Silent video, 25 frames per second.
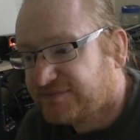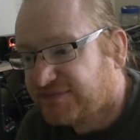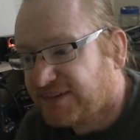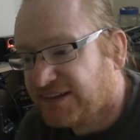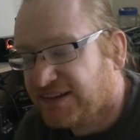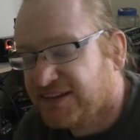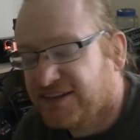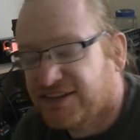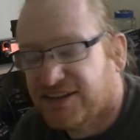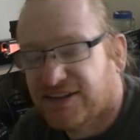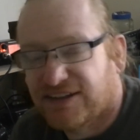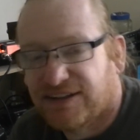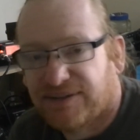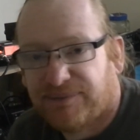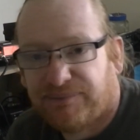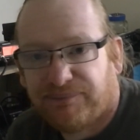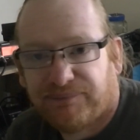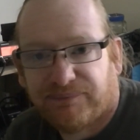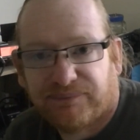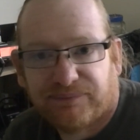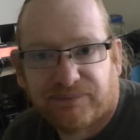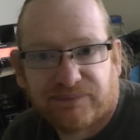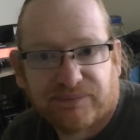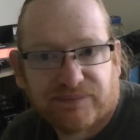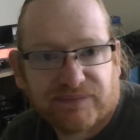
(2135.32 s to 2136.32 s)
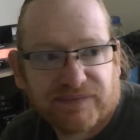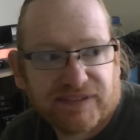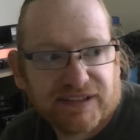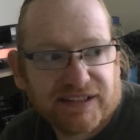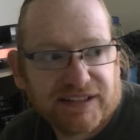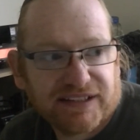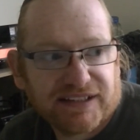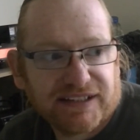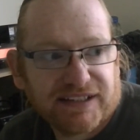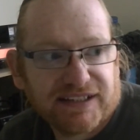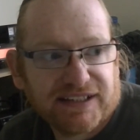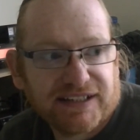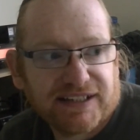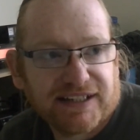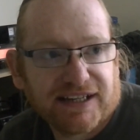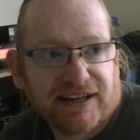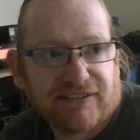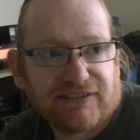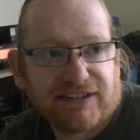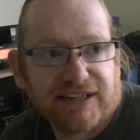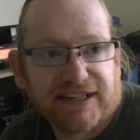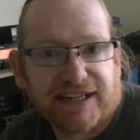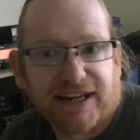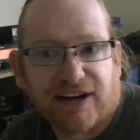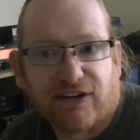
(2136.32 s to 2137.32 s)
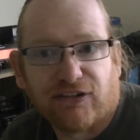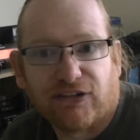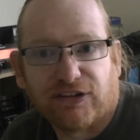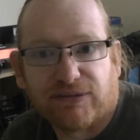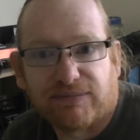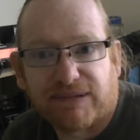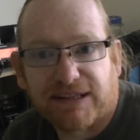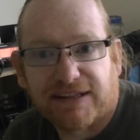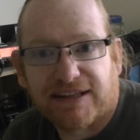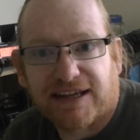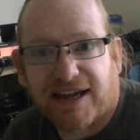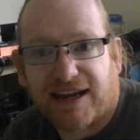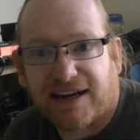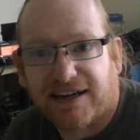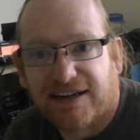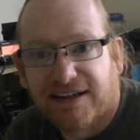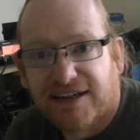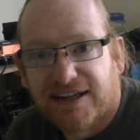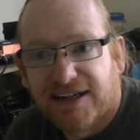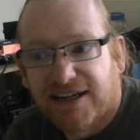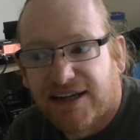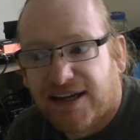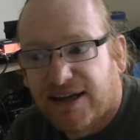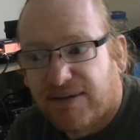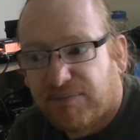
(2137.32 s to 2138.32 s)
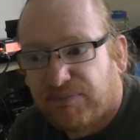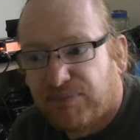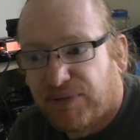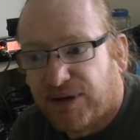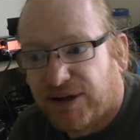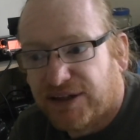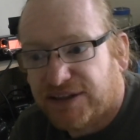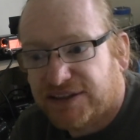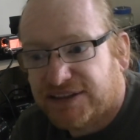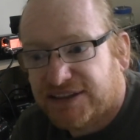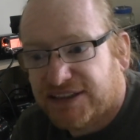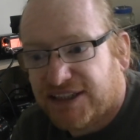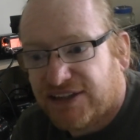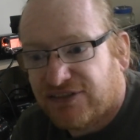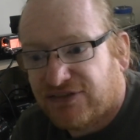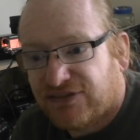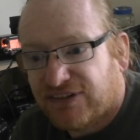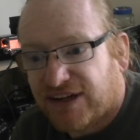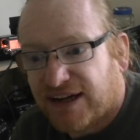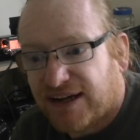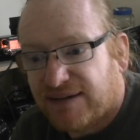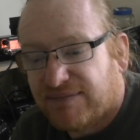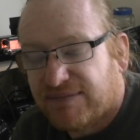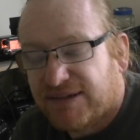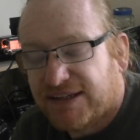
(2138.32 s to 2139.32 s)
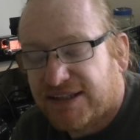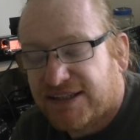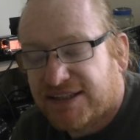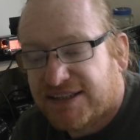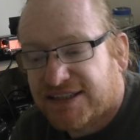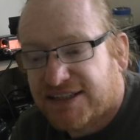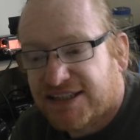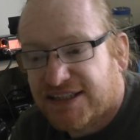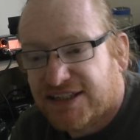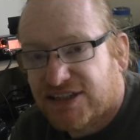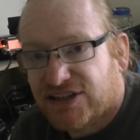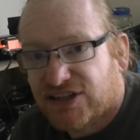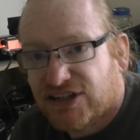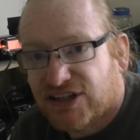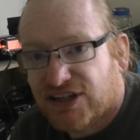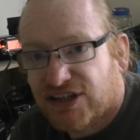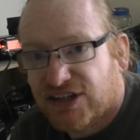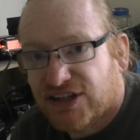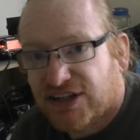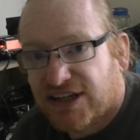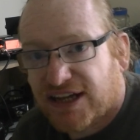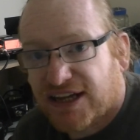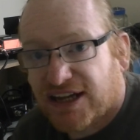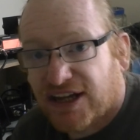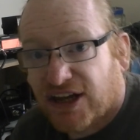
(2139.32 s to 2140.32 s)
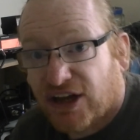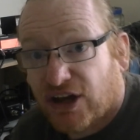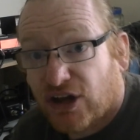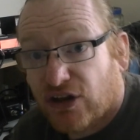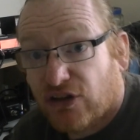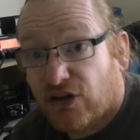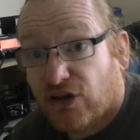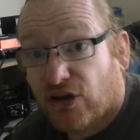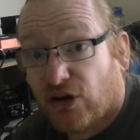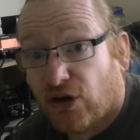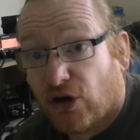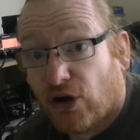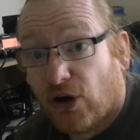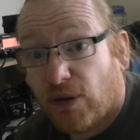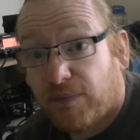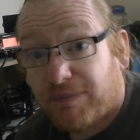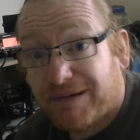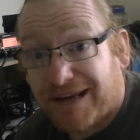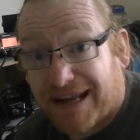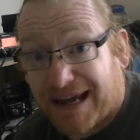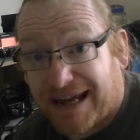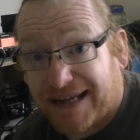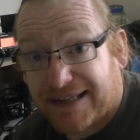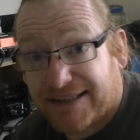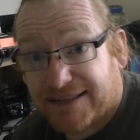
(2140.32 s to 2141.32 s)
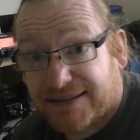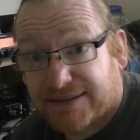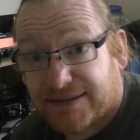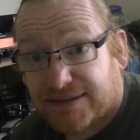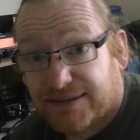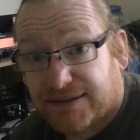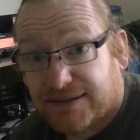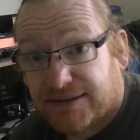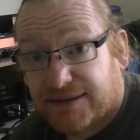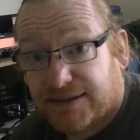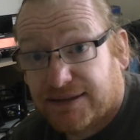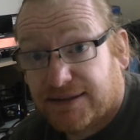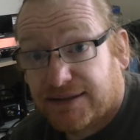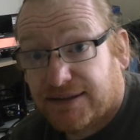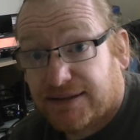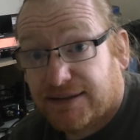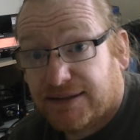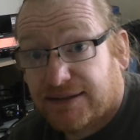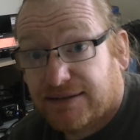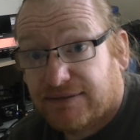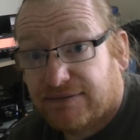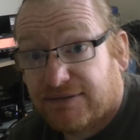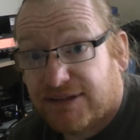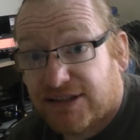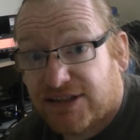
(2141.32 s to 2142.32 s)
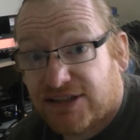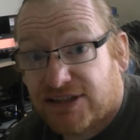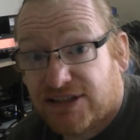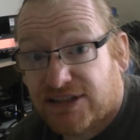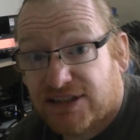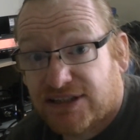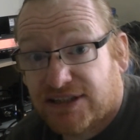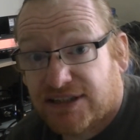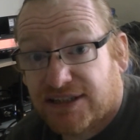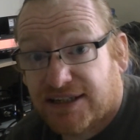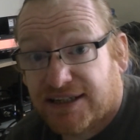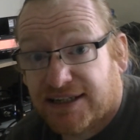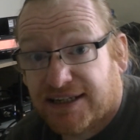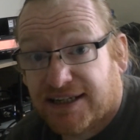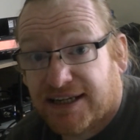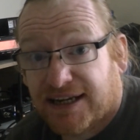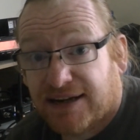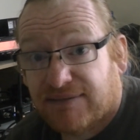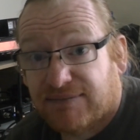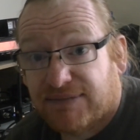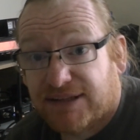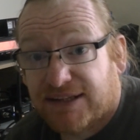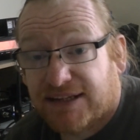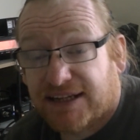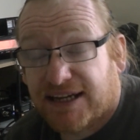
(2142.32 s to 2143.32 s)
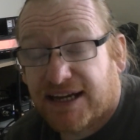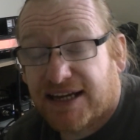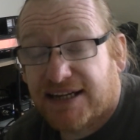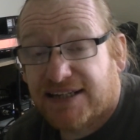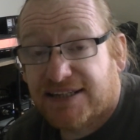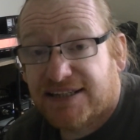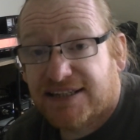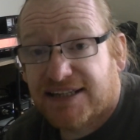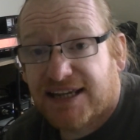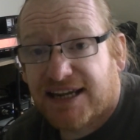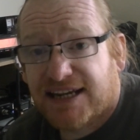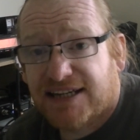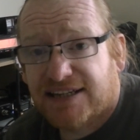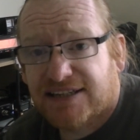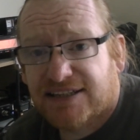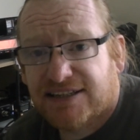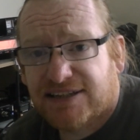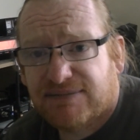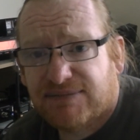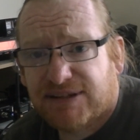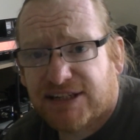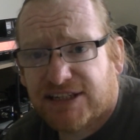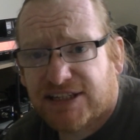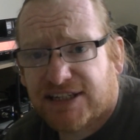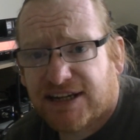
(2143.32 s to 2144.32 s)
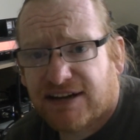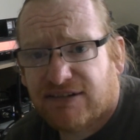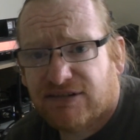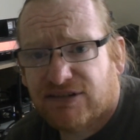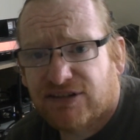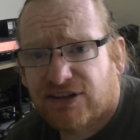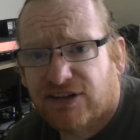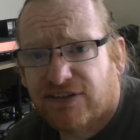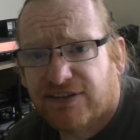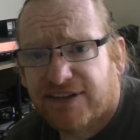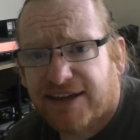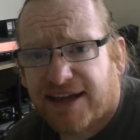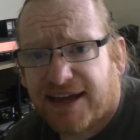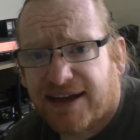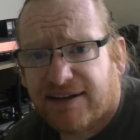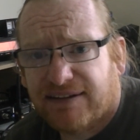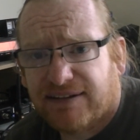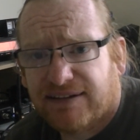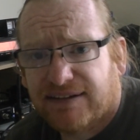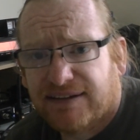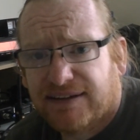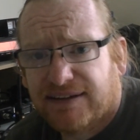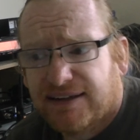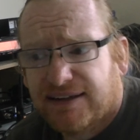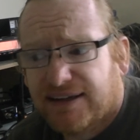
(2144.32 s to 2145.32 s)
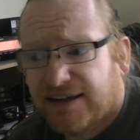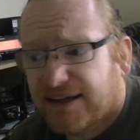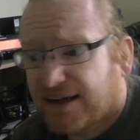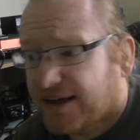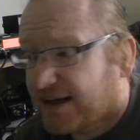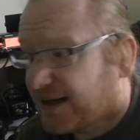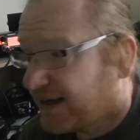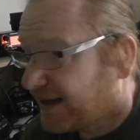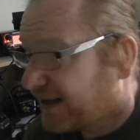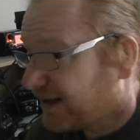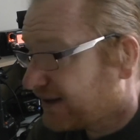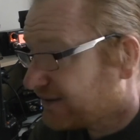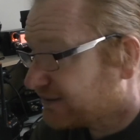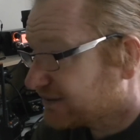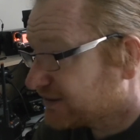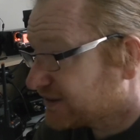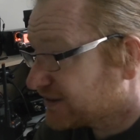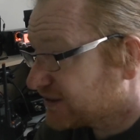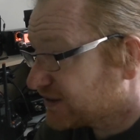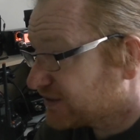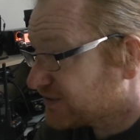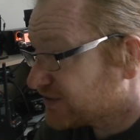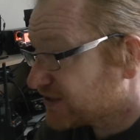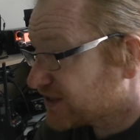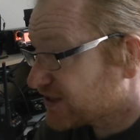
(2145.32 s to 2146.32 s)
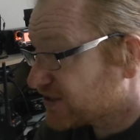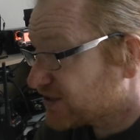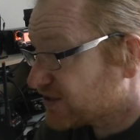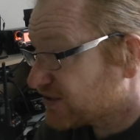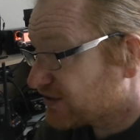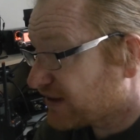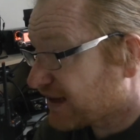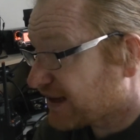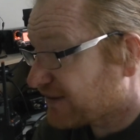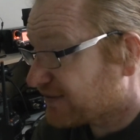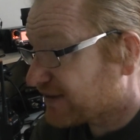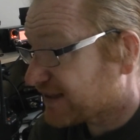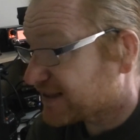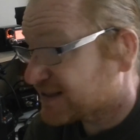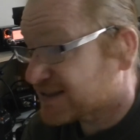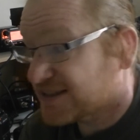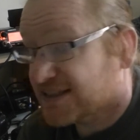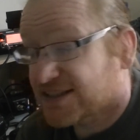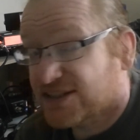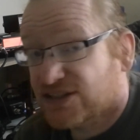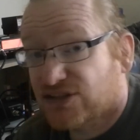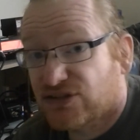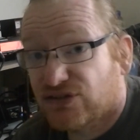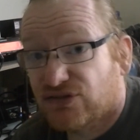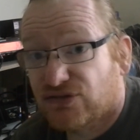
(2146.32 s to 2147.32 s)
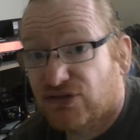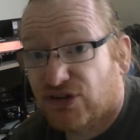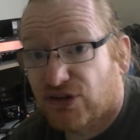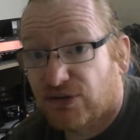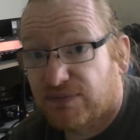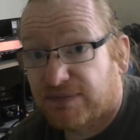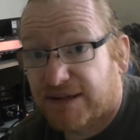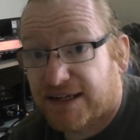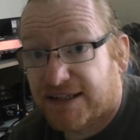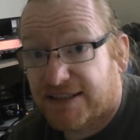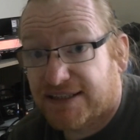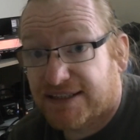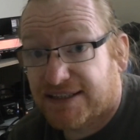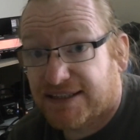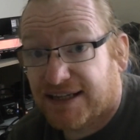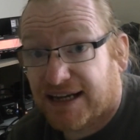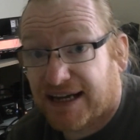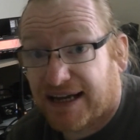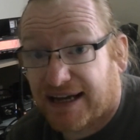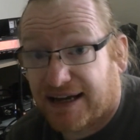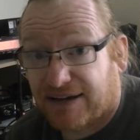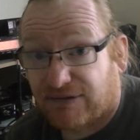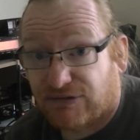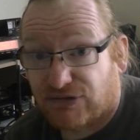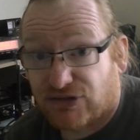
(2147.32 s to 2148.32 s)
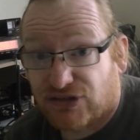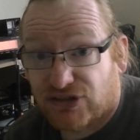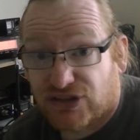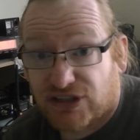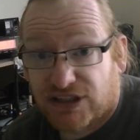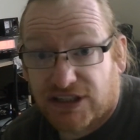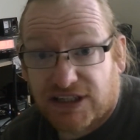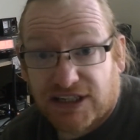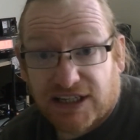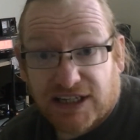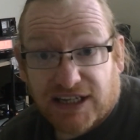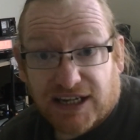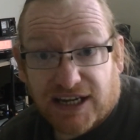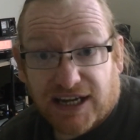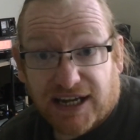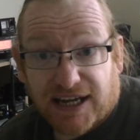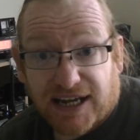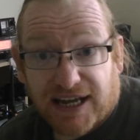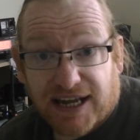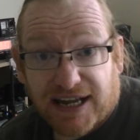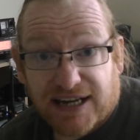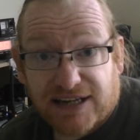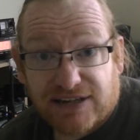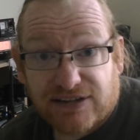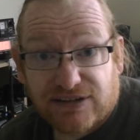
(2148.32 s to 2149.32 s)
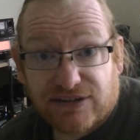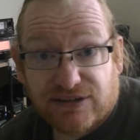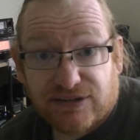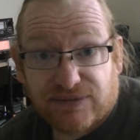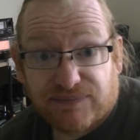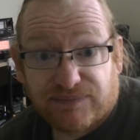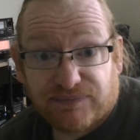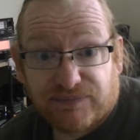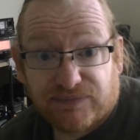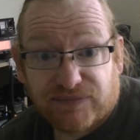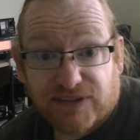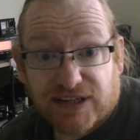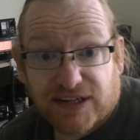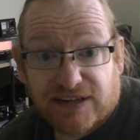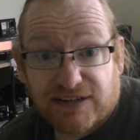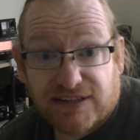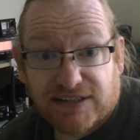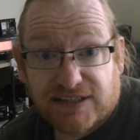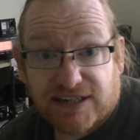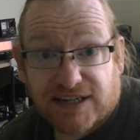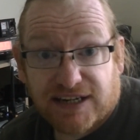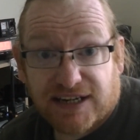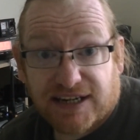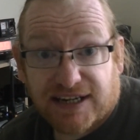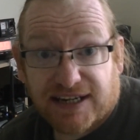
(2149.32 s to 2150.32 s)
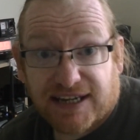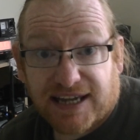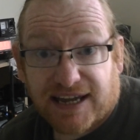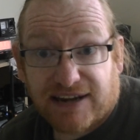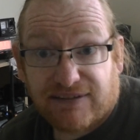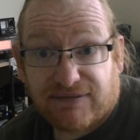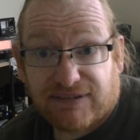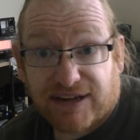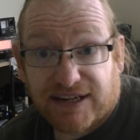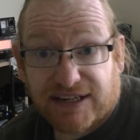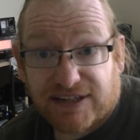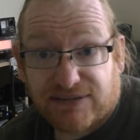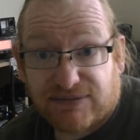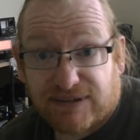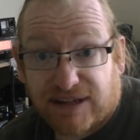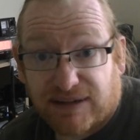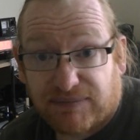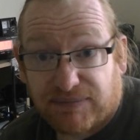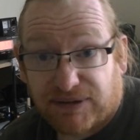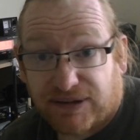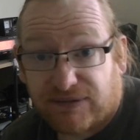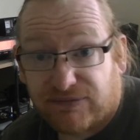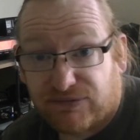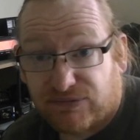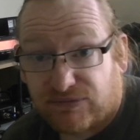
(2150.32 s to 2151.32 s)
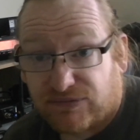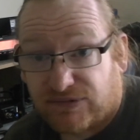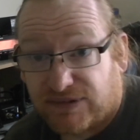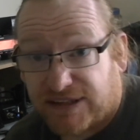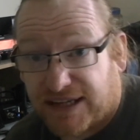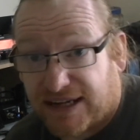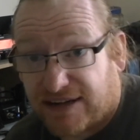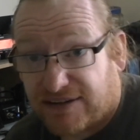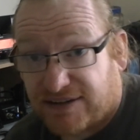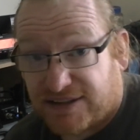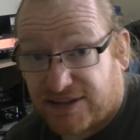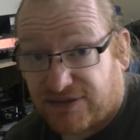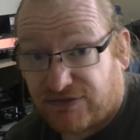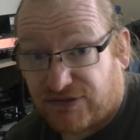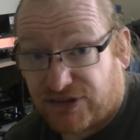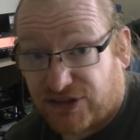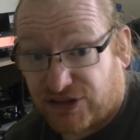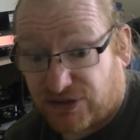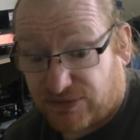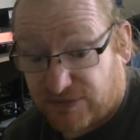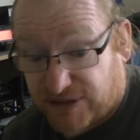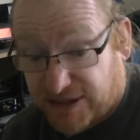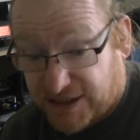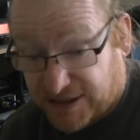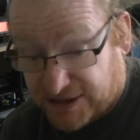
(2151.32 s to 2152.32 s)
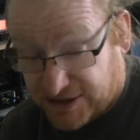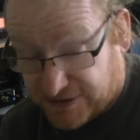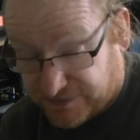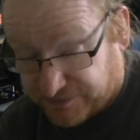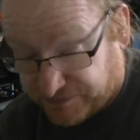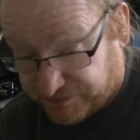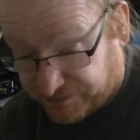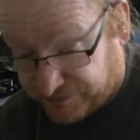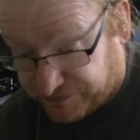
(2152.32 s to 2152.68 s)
you can't really get hold of me then. But if I'm listening to the hubnet, which can be the case, then just give me a shout on there. Because obviously I do have access to the hubnet in the house, and there is a gateway as well, but they're a different subject.